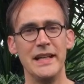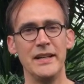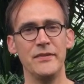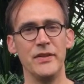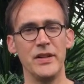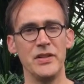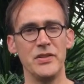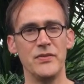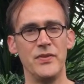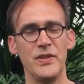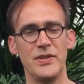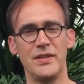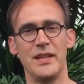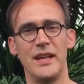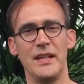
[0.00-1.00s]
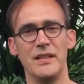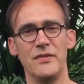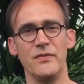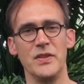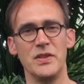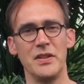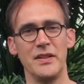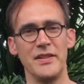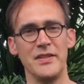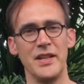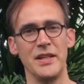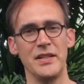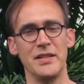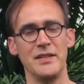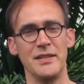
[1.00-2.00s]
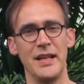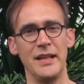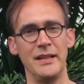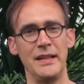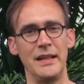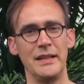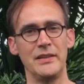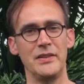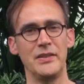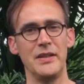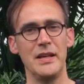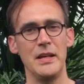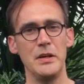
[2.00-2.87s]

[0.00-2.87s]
and very sophisticated visualization techniques,